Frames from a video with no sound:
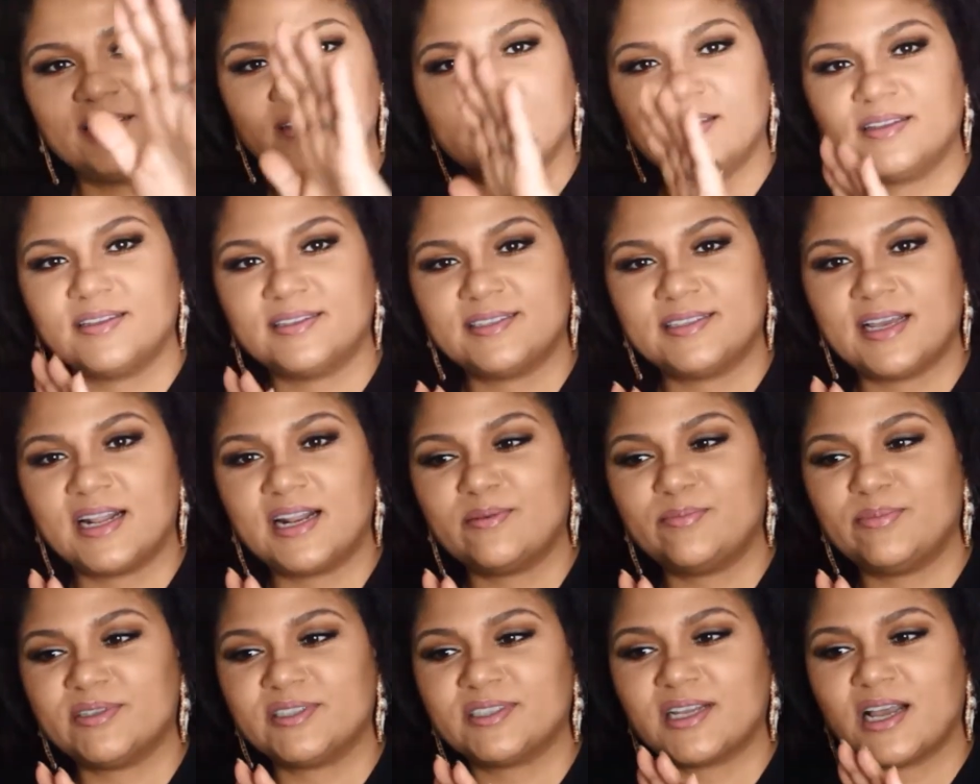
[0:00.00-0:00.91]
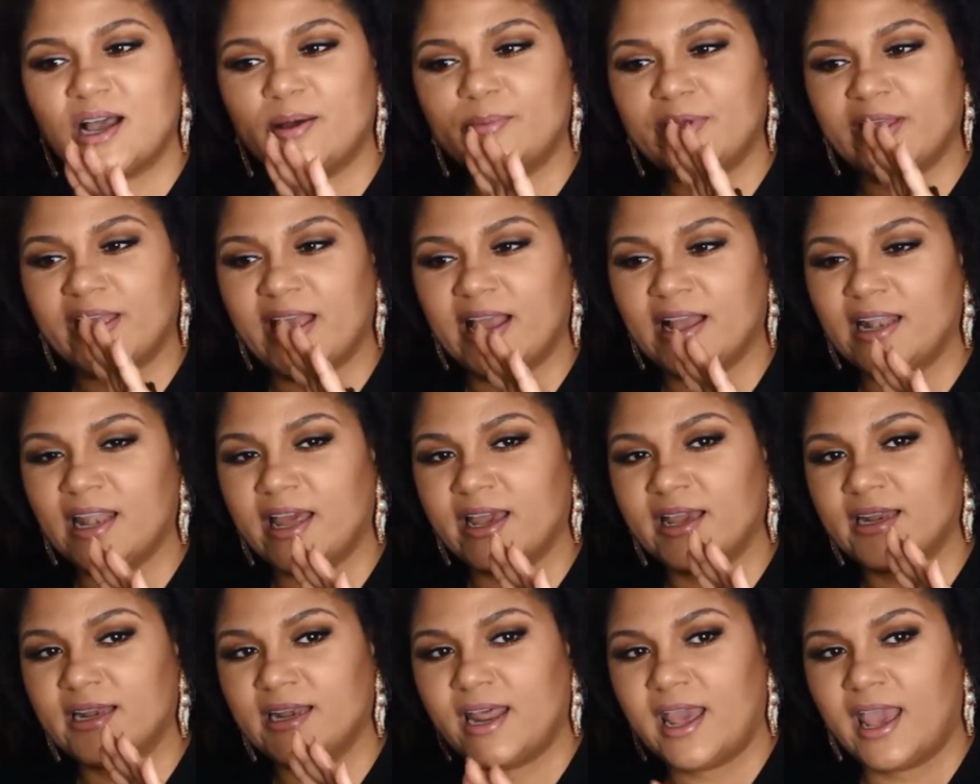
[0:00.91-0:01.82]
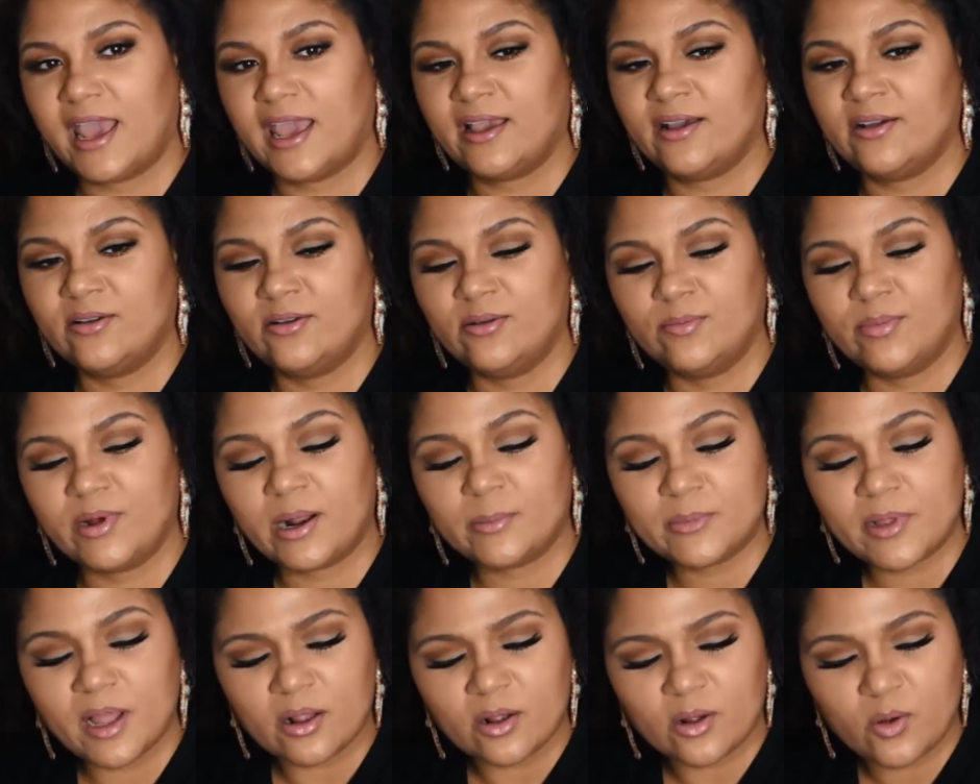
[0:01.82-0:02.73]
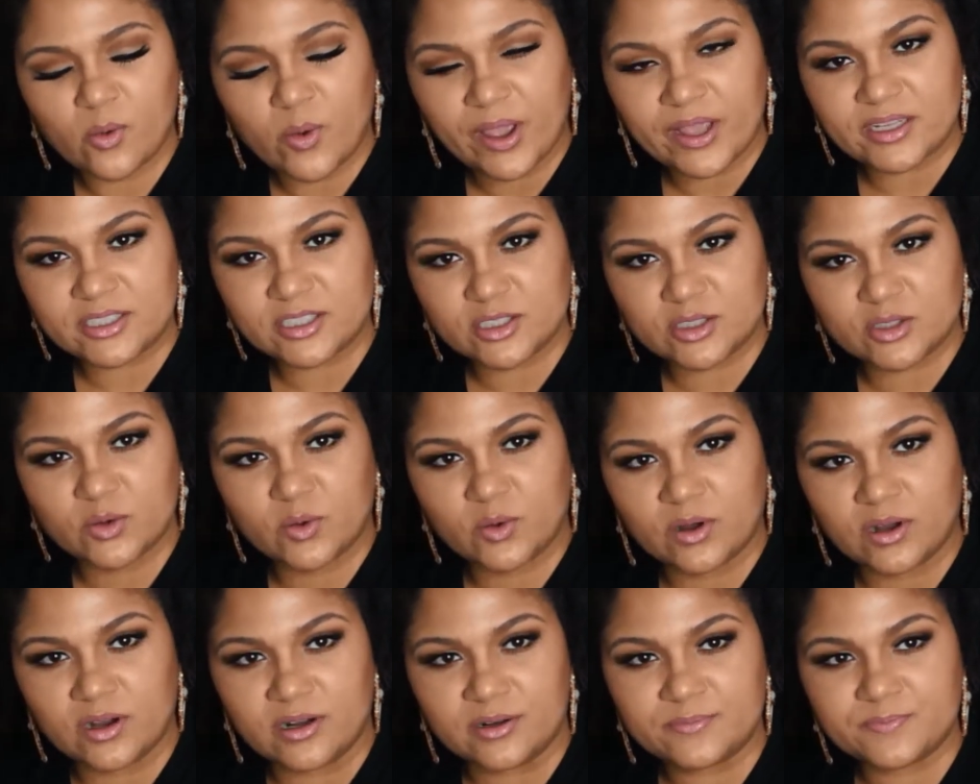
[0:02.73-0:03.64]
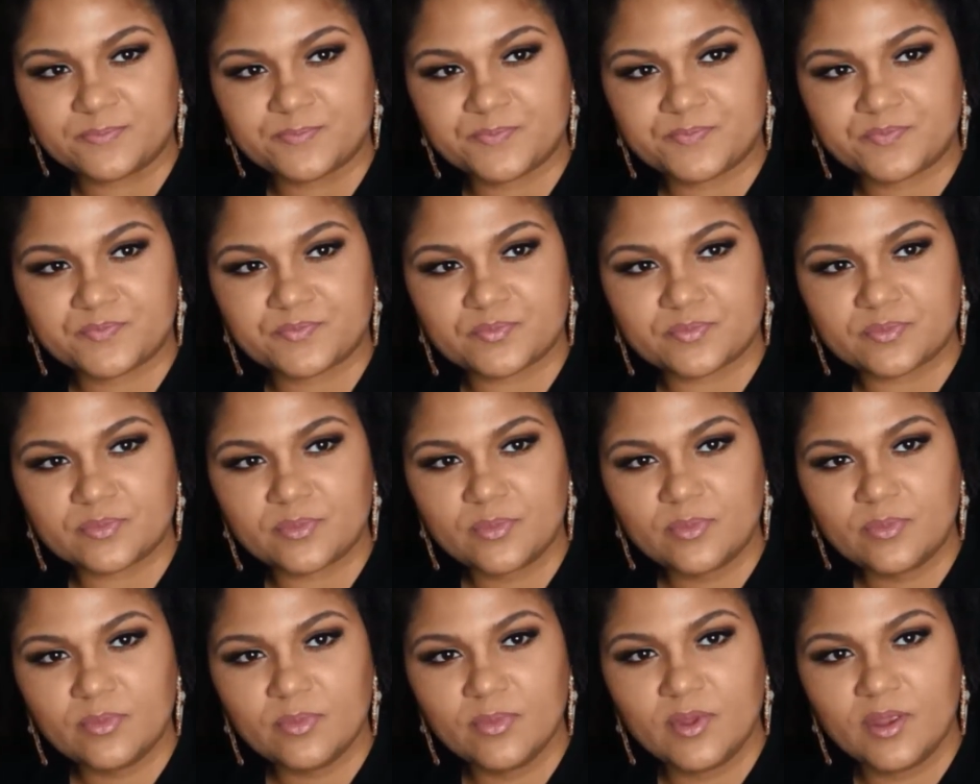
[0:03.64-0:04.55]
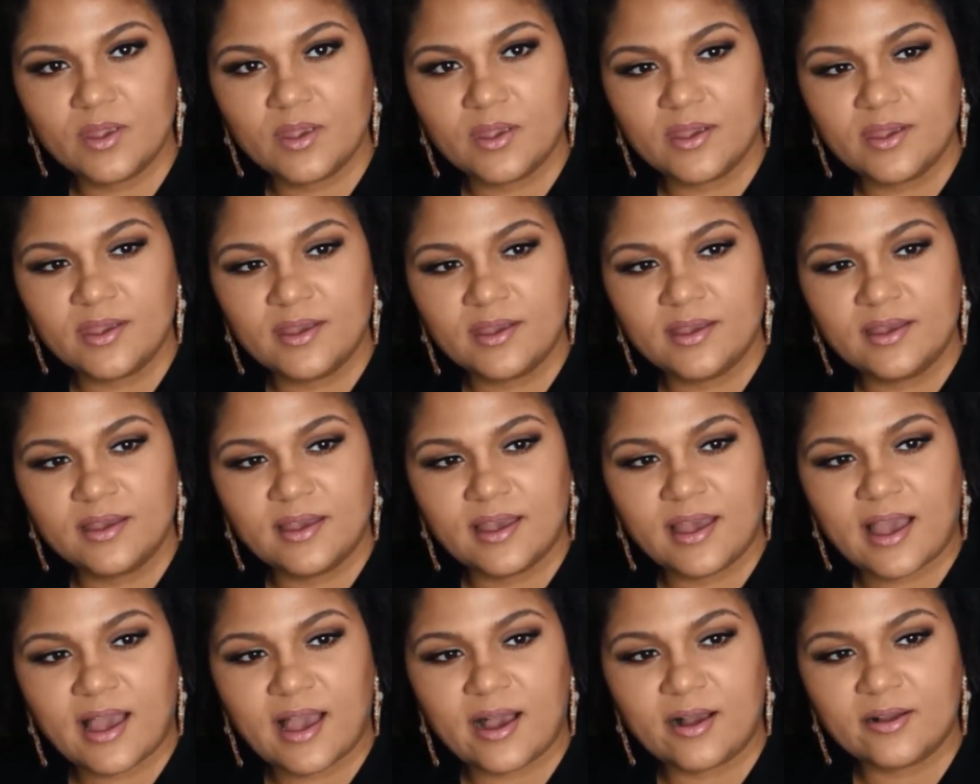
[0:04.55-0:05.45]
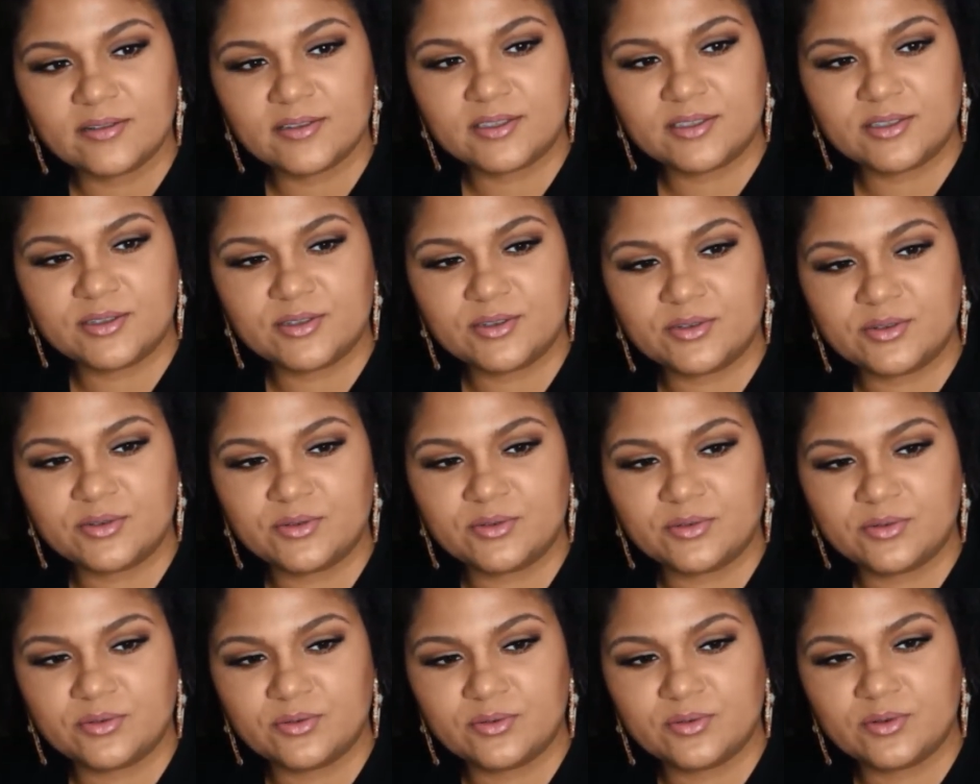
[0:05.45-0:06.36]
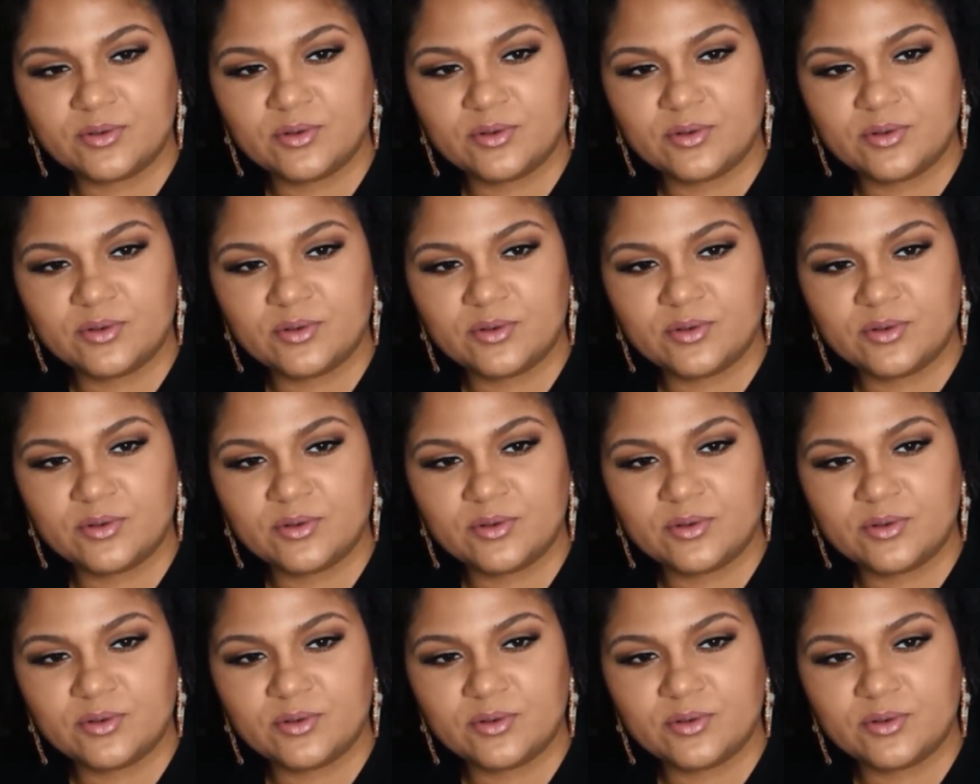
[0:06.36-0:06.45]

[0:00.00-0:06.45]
setup is coming at like an angle, but I'm not quite sure how to